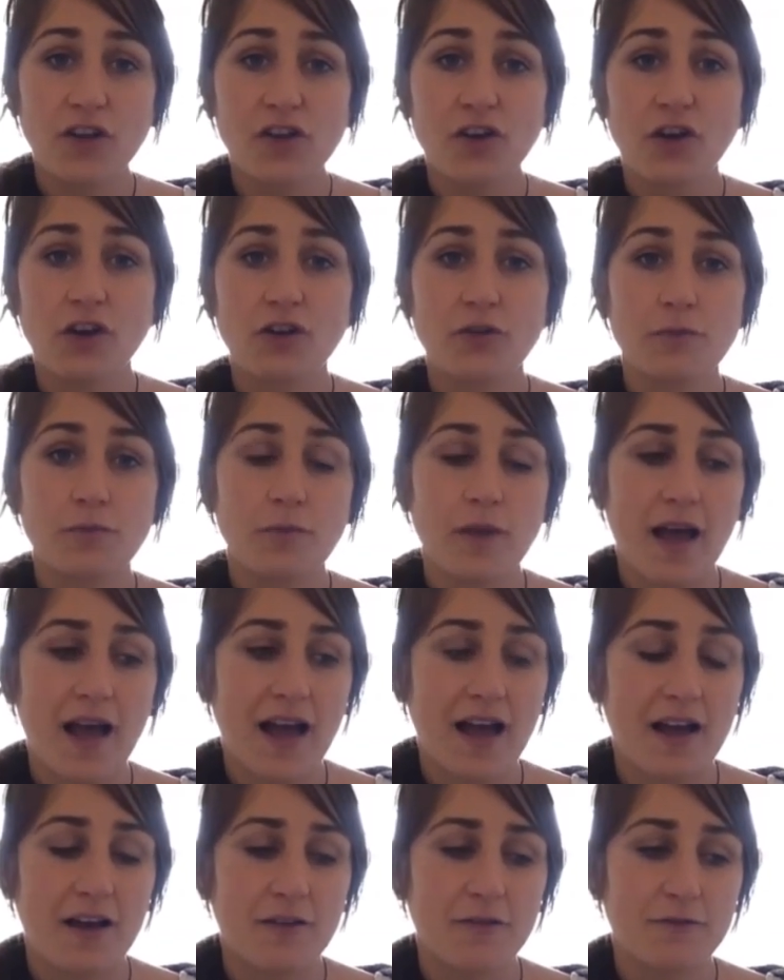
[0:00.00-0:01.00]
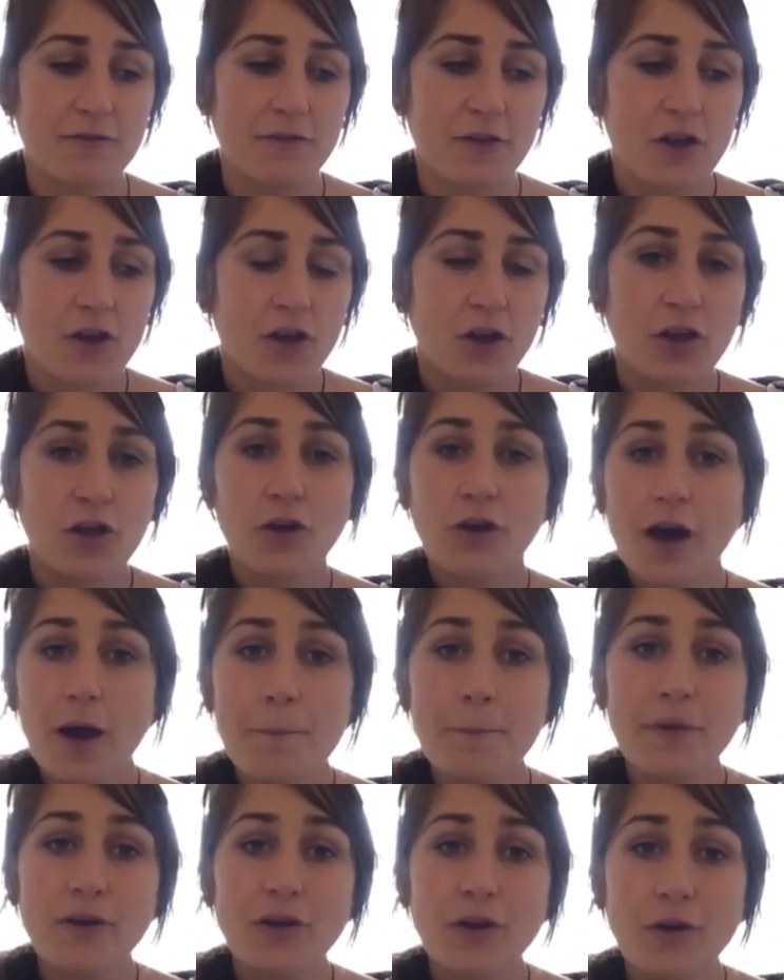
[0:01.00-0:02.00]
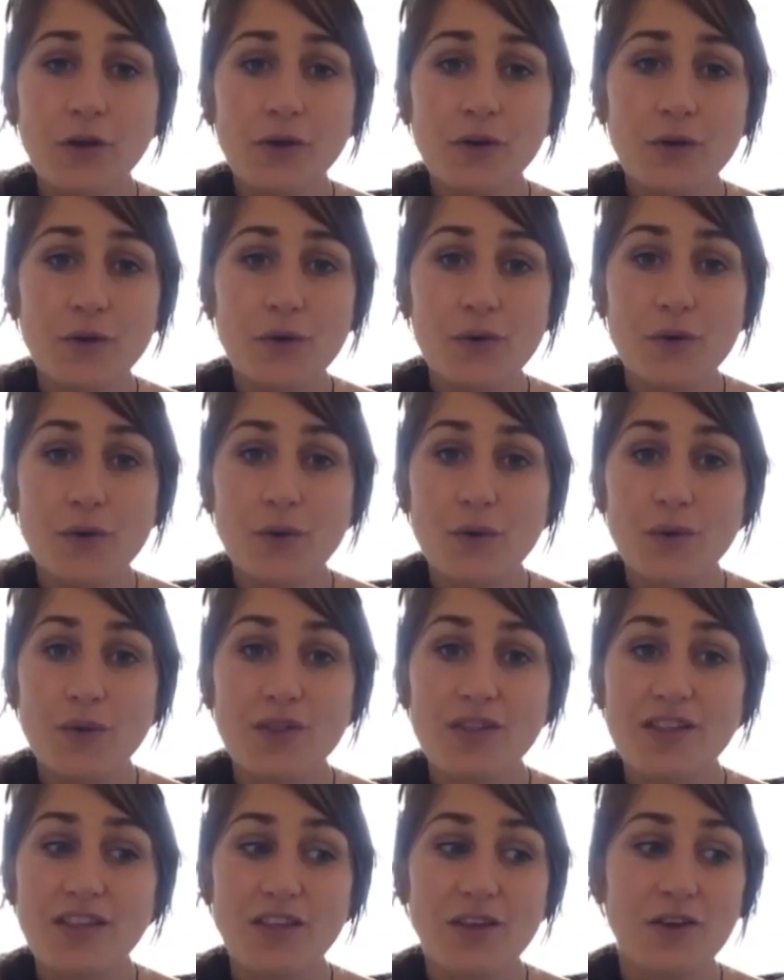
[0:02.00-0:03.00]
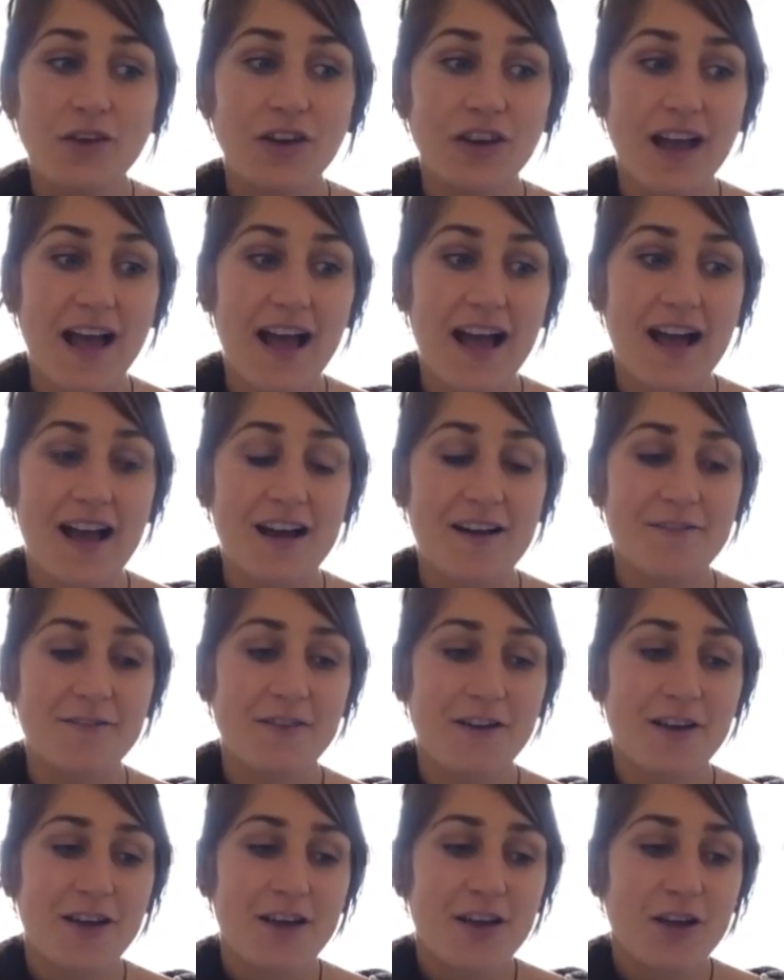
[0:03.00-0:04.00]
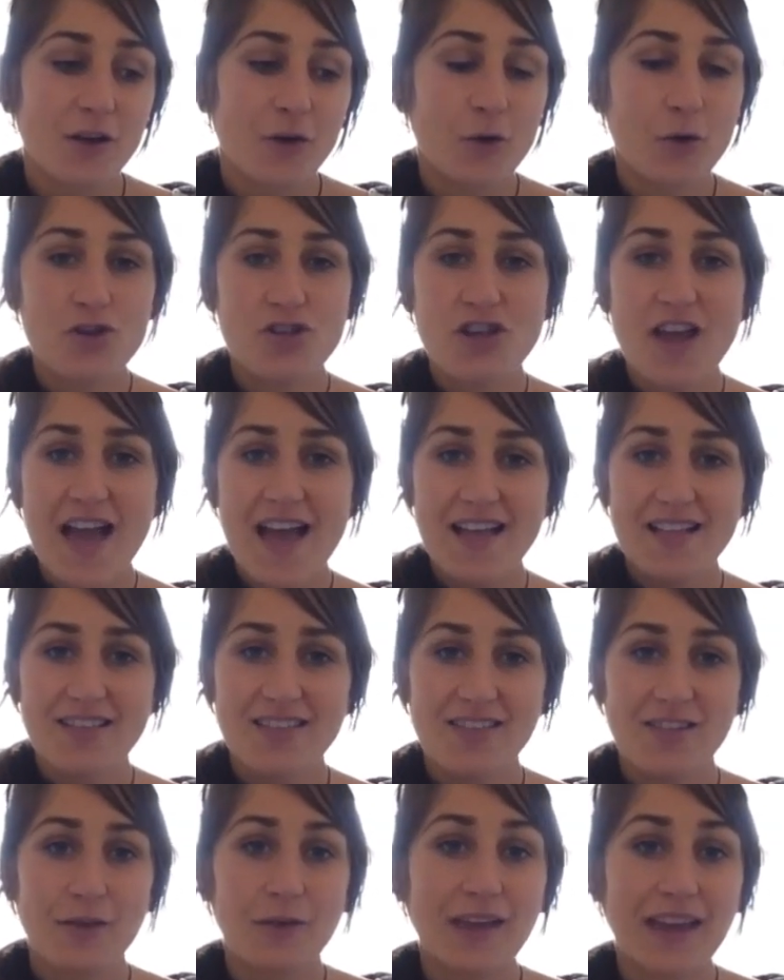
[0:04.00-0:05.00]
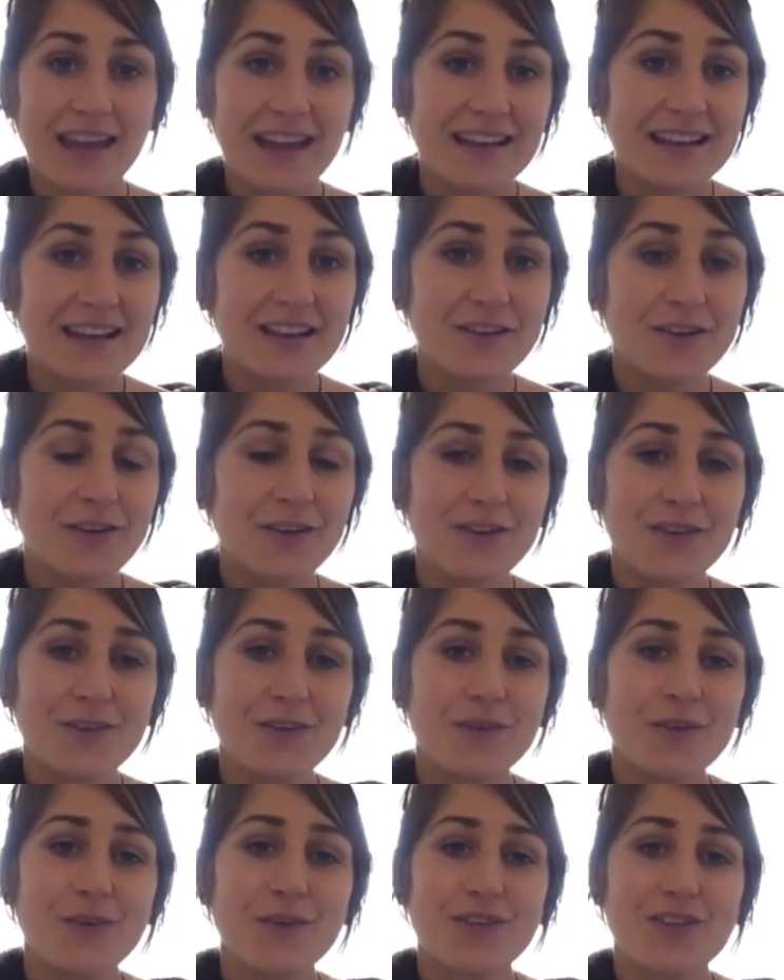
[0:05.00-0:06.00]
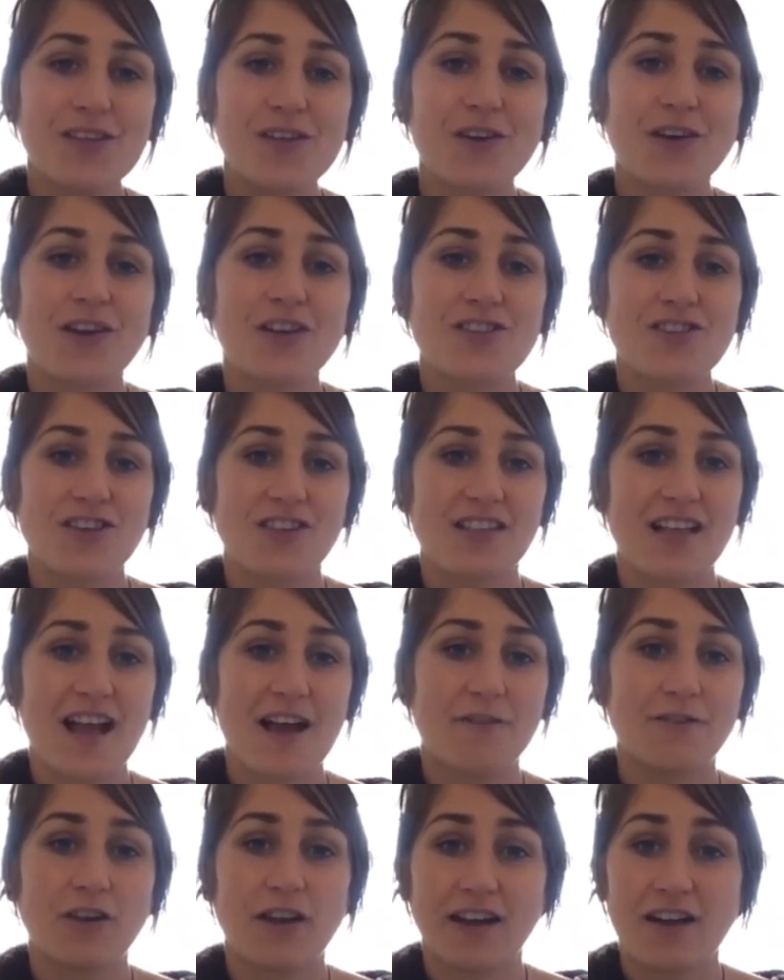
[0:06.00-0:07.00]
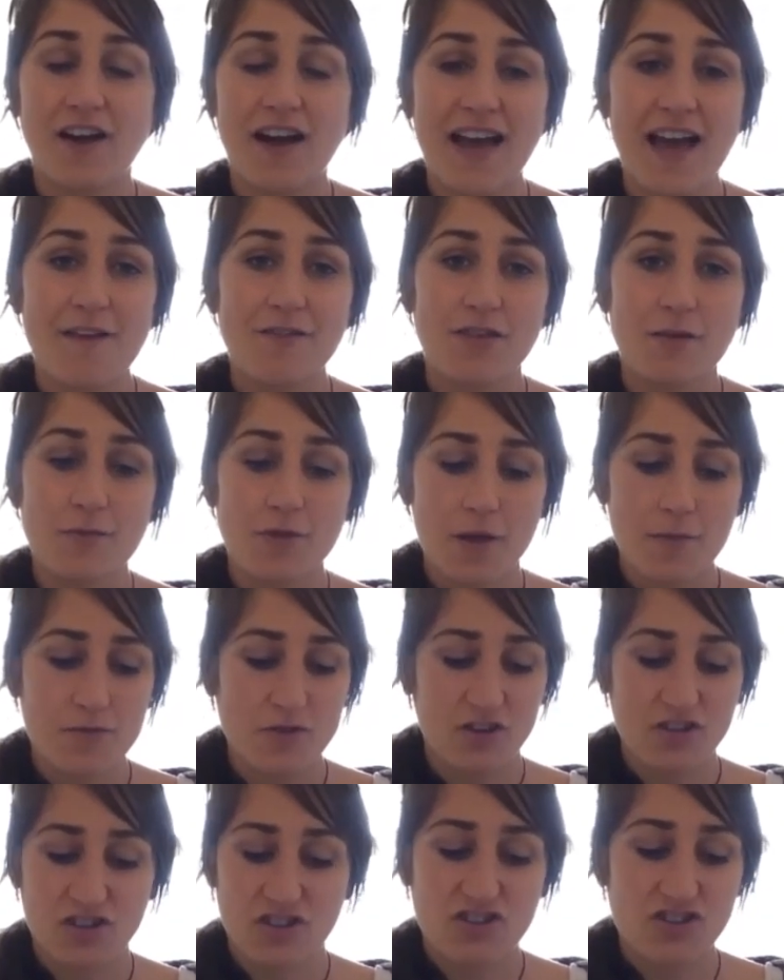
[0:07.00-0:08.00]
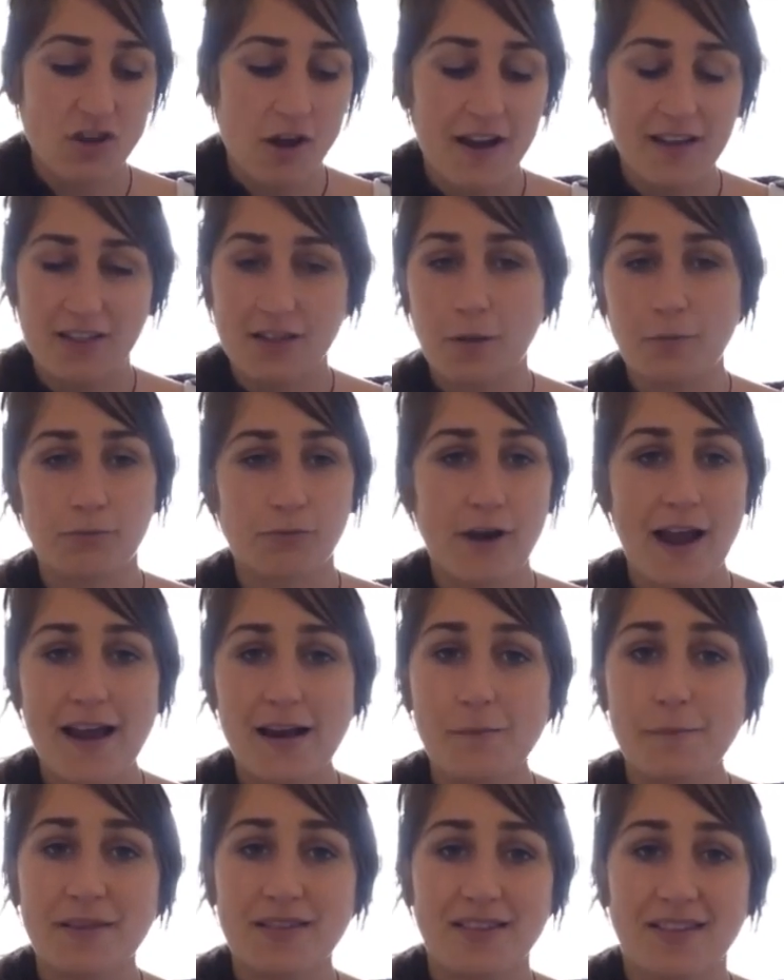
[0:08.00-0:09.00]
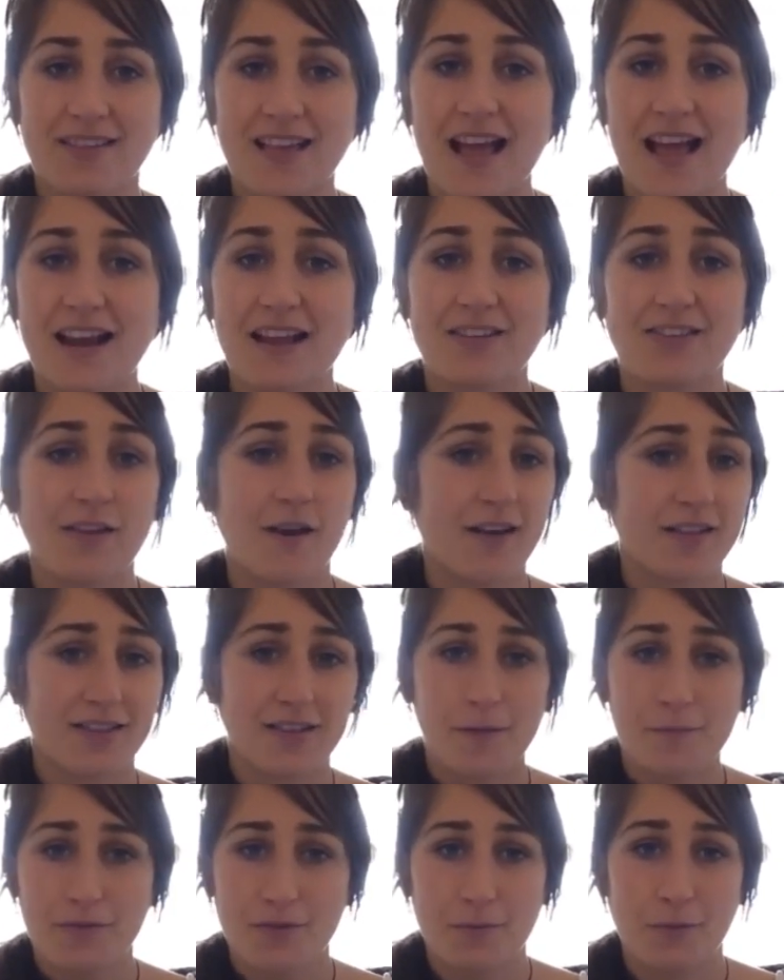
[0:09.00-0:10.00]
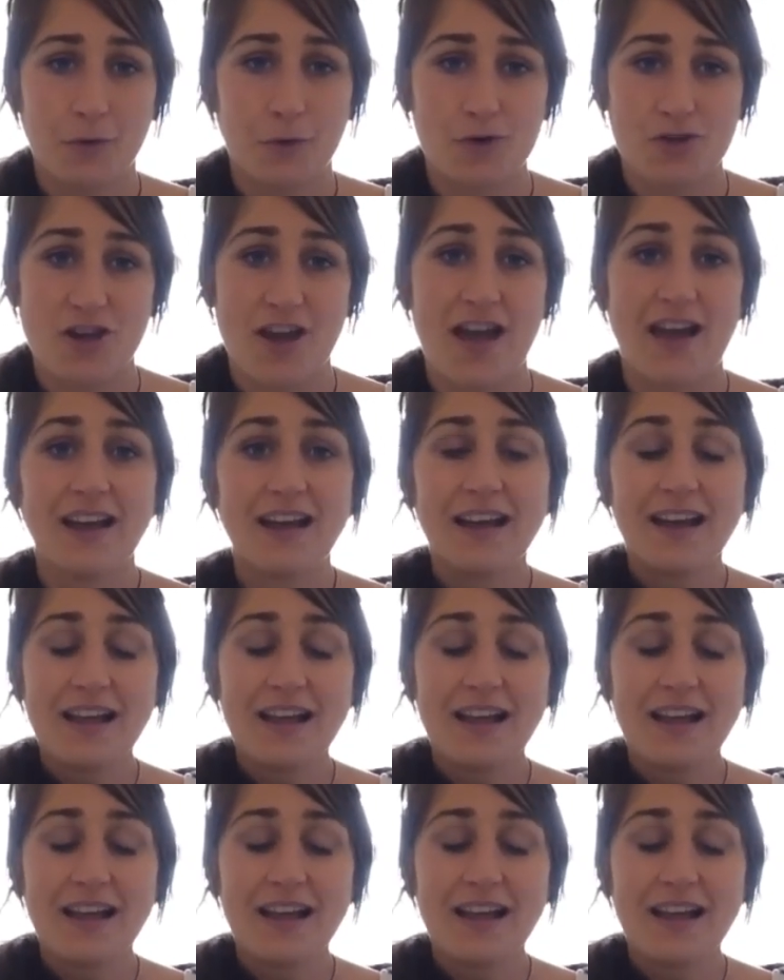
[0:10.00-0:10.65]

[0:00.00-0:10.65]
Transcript: You can have cucumber noodles, you could have courgette, zucchini noodles, you could just have, like I have sometimes, I just dice up random bits of salad, dice up some courgette,